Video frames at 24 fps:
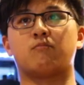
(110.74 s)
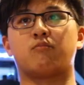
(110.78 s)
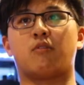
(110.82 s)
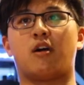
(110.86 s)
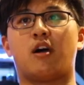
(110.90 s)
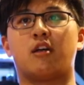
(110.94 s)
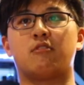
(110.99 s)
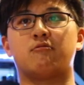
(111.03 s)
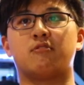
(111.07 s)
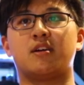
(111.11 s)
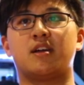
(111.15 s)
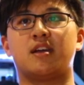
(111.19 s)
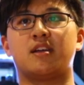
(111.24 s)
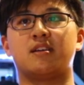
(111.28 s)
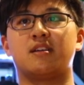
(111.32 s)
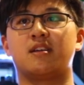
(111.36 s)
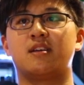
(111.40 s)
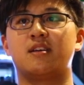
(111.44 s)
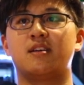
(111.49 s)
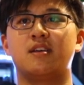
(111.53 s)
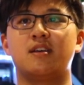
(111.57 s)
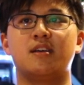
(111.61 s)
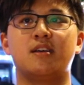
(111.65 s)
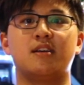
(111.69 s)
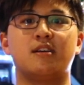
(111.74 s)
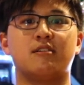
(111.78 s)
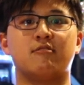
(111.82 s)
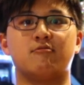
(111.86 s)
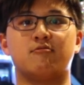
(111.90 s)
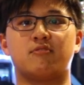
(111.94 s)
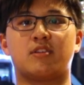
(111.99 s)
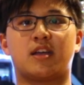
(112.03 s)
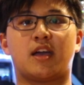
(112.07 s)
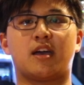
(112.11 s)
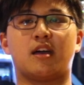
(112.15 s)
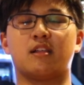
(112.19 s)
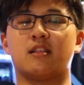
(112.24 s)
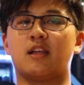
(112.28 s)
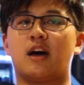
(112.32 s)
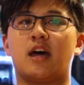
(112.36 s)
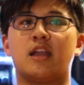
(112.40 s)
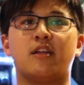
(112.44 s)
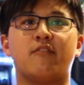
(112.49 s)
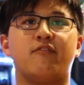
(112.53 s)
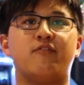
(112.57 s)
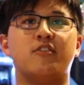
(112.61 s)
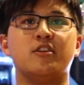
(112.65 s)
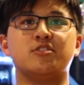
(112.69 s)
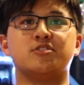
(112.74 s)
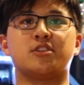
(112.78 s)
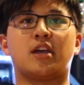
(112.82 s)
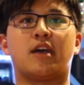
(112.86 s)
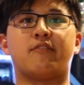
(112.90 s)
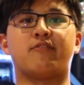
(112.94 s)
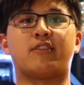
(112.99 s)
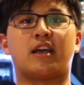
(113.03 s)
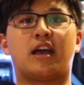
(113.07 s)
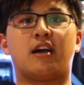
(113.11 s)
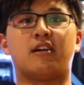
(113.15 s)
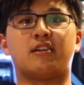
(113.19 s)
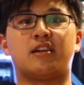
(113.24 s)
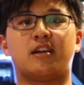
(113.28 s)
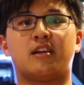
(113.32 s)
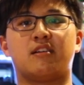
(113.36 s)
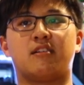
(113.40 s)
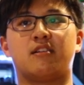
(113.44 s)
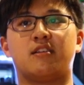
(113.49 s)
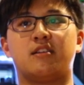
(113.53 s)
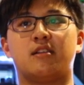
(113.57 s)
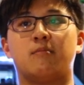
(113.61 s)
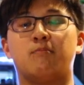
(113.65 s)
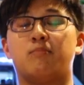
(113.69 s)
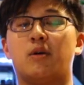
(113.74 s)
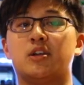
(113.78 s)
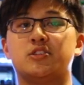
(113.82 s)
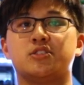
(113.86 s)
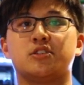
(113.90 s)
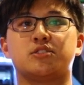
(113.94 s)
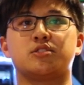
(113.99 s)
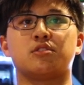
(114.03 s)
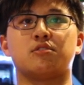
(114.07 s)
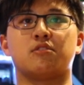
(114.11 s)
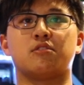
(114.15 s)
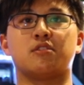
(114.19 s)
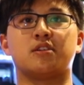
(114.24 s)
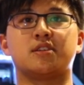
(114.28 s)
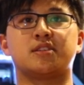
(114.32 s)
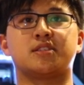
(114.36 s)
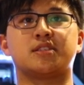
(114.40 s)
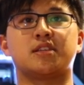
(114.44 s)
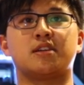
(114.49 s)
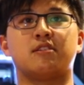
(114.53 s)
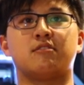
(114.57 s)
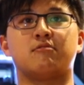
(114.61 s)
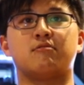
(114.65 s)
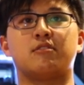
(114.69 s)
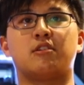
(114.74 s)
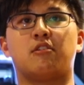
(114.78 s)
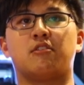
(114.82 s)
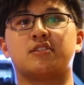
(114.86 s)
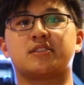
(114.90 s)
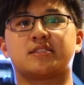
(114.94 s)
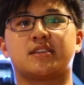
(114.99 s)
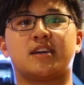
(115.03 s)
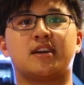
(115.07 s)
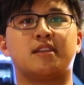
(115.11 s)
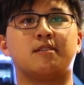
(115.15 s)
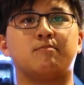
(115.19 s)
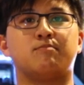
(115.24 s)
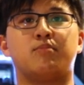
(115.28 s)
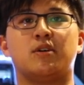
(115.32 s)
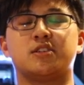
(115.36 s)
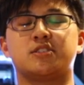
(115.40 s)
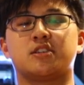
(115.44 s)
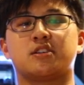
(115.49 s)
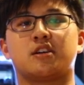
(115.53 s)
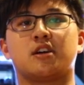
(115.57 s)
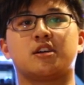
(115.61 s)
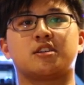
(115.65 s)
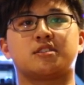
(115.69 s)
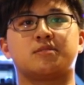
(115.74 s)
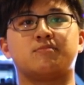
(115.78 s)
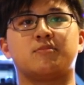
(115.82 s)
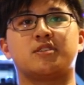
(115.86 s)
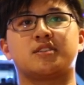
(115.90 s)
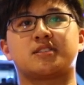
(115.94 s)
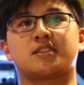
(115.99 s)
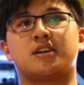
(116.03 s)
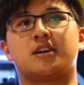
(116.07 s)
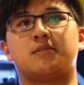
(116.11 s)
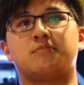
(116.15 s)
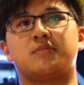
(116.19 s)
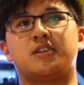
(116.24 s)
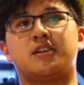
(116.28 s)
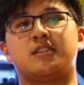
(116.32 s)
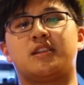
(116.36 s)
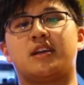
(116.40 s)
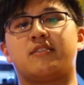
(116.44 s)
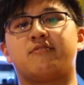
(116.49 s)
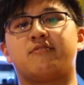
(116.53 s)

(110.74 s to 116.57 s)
on Broadway, we get a lot of foot traffic out here and a bunch of tourists, so we always get a bunch of customers coming in